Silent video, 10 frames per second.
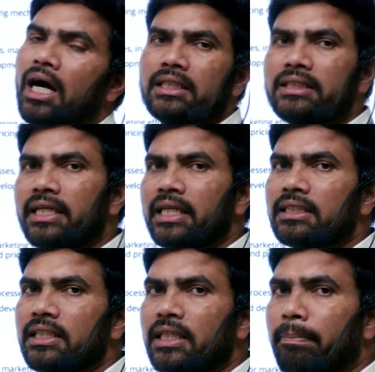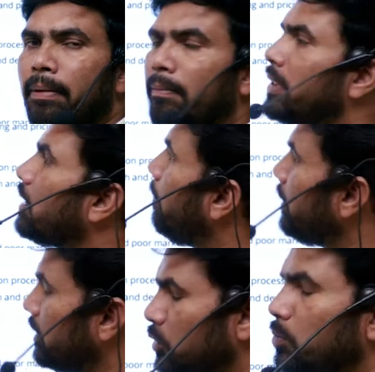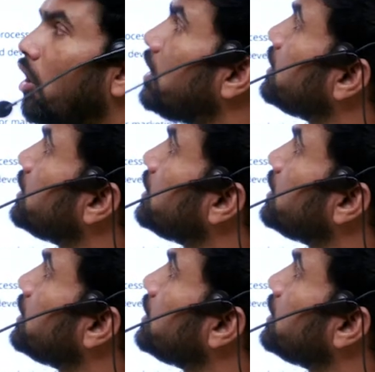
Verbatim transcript: sickness in the small